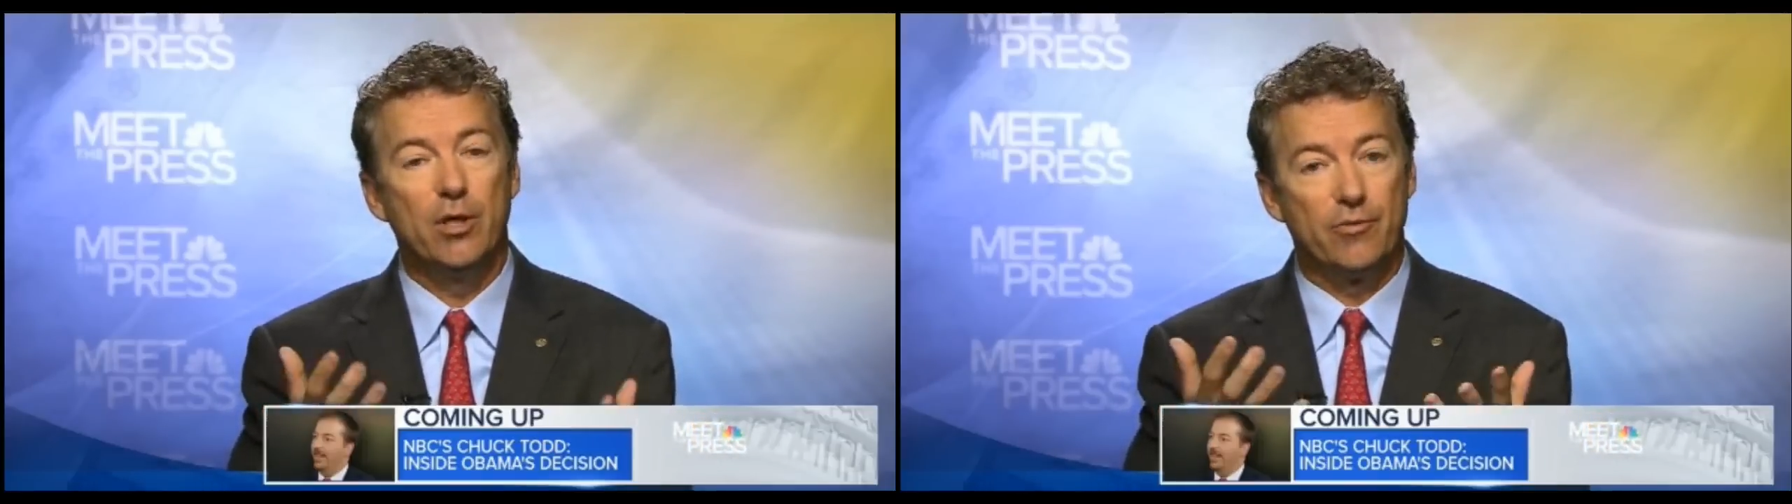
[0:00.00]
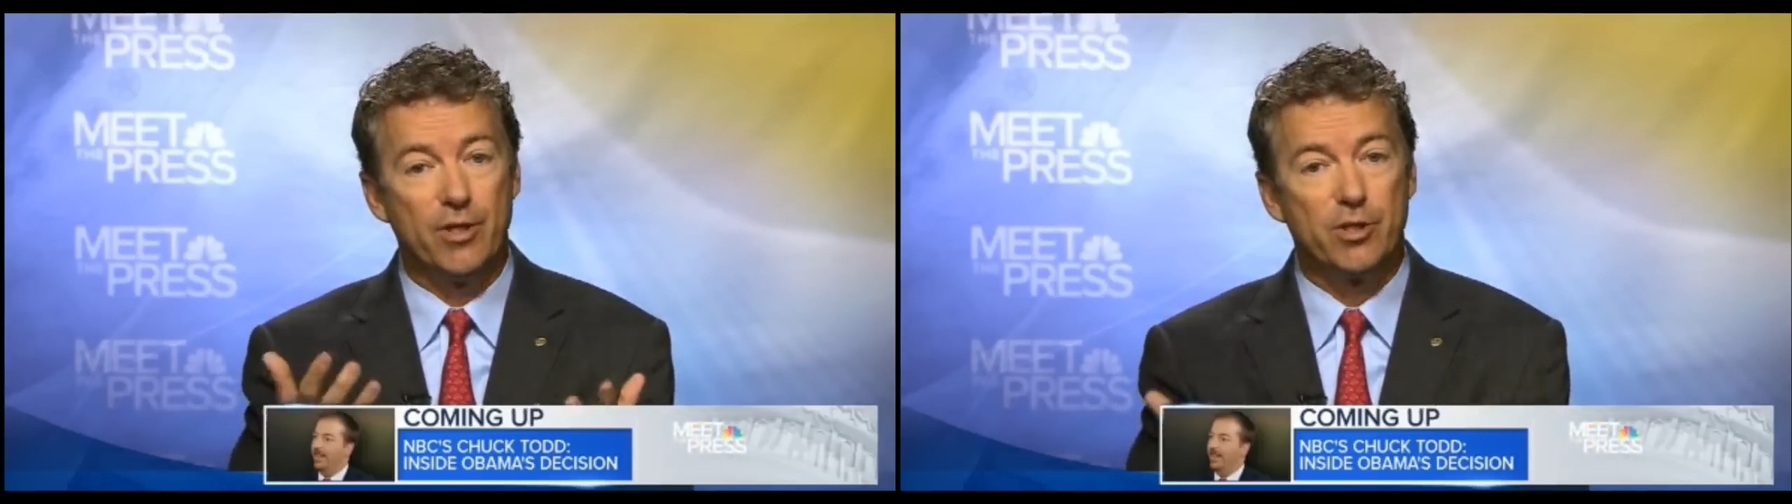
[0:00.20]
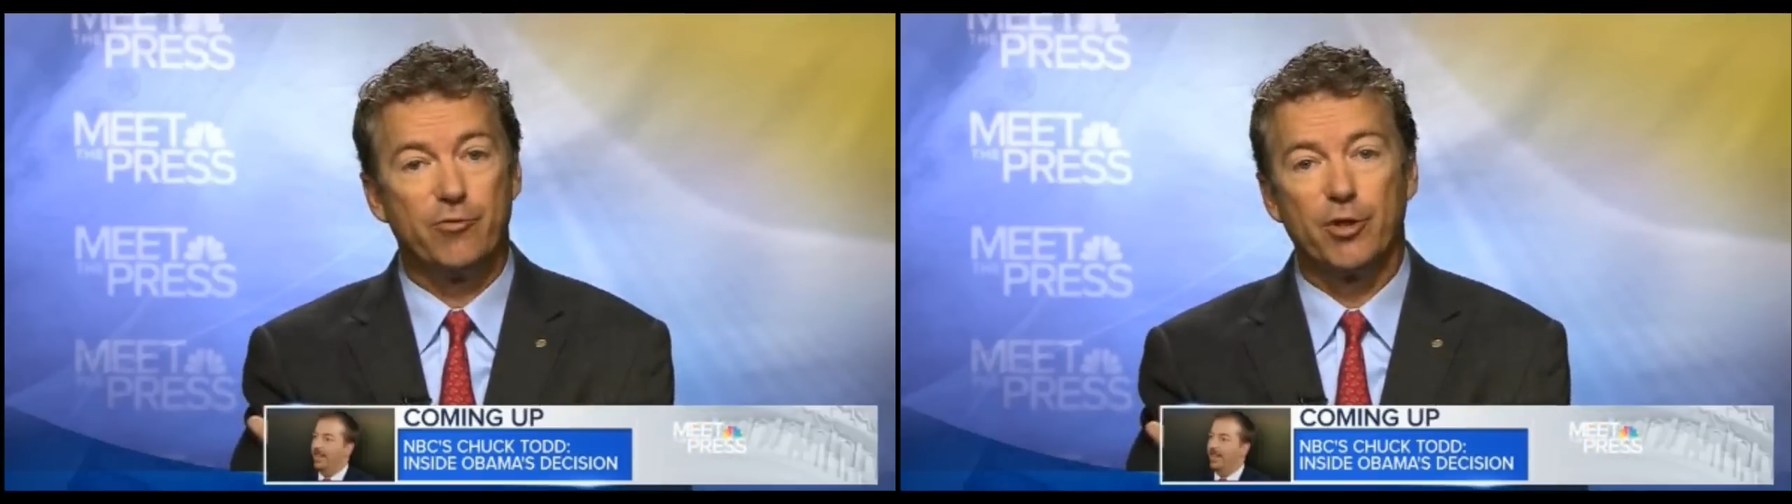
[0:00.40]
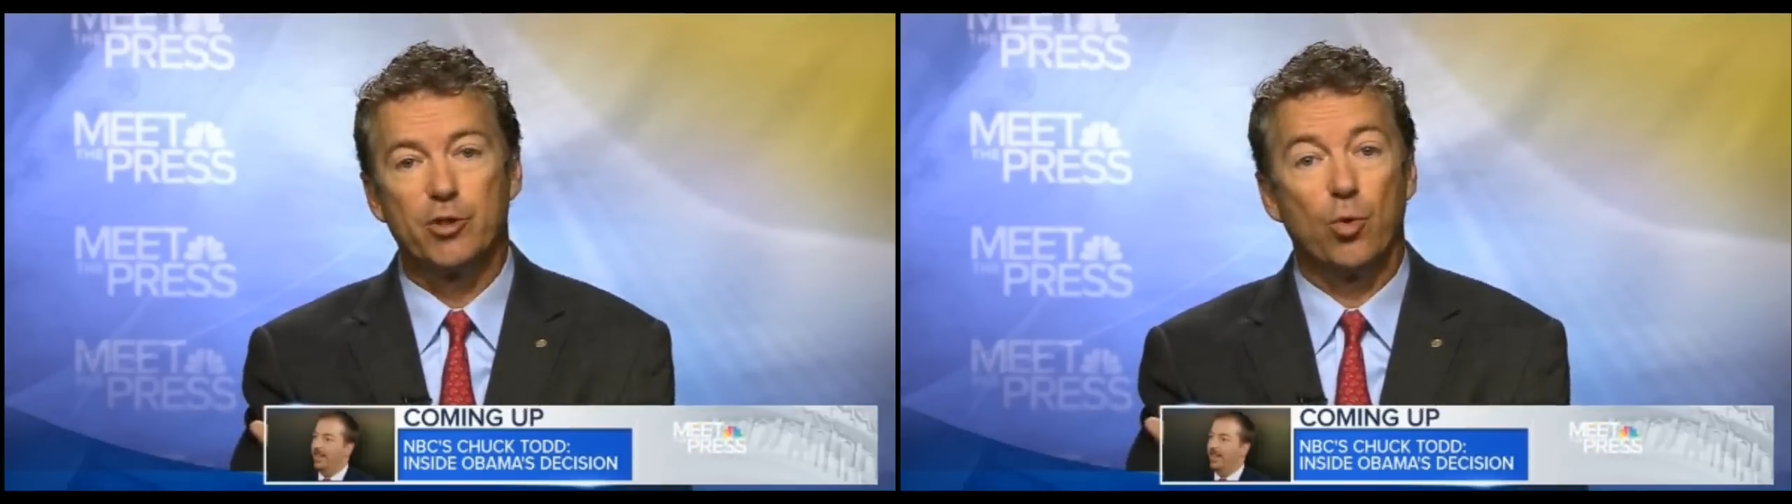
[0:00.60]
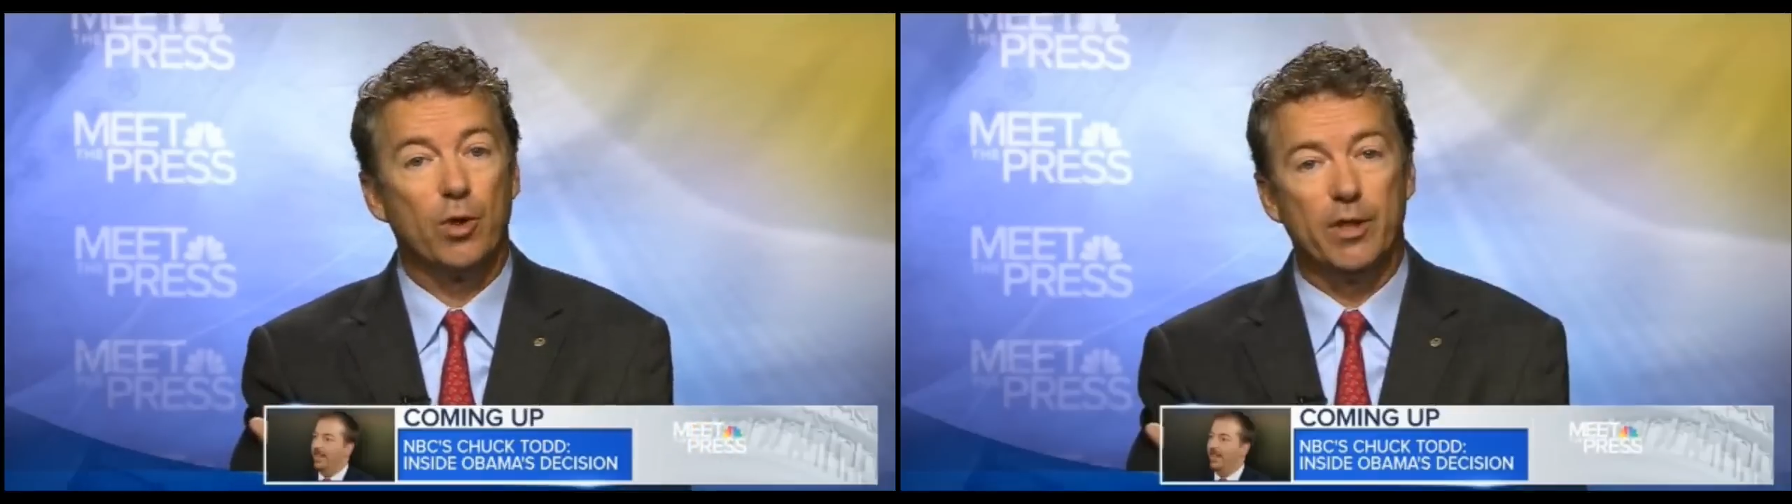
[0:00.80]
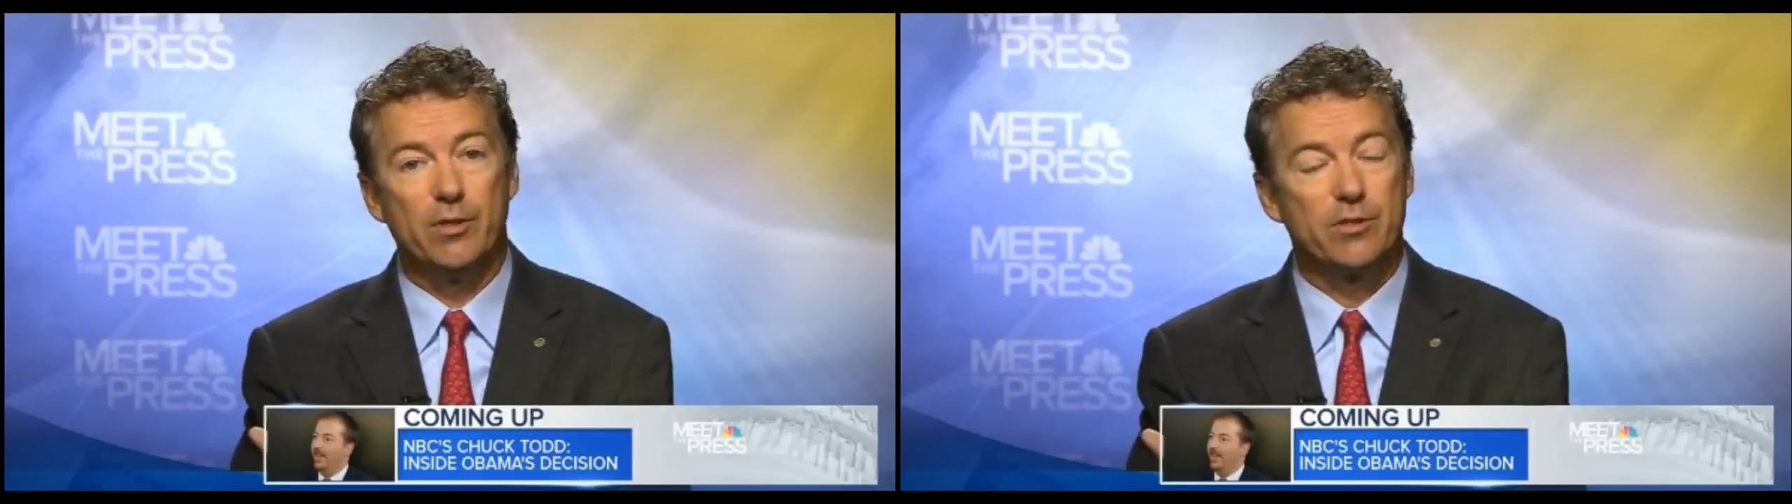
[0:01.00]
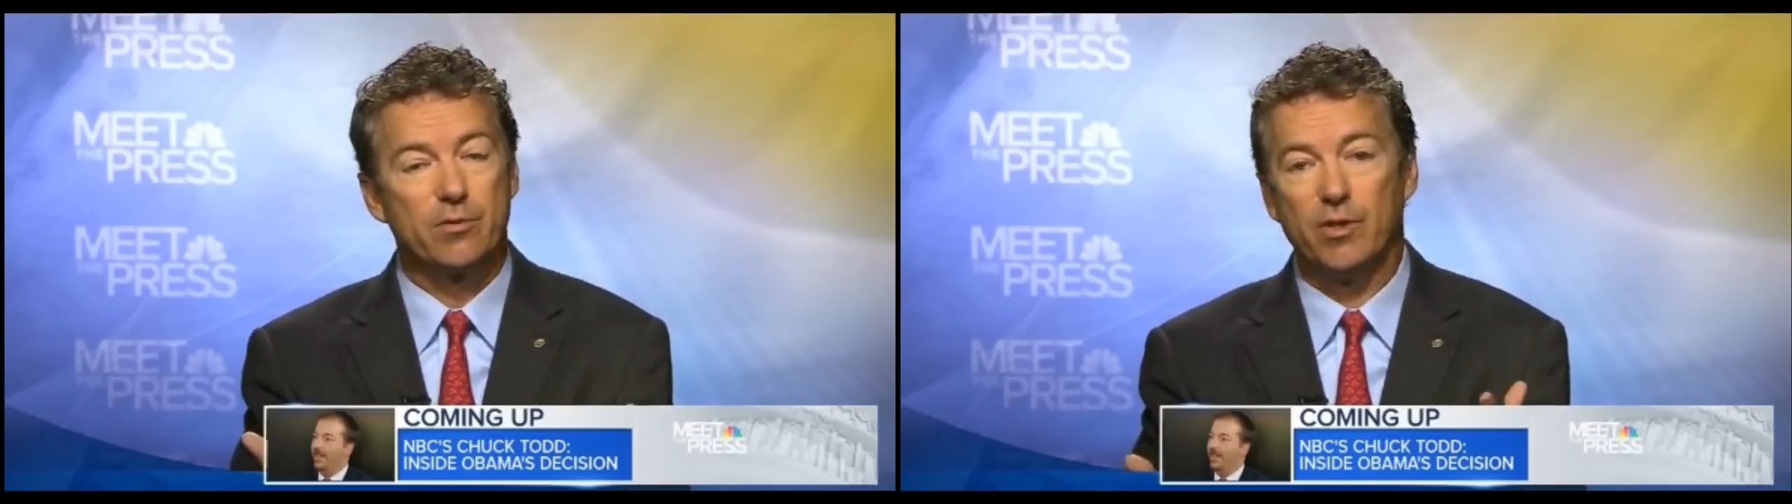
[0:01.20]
that is victorious,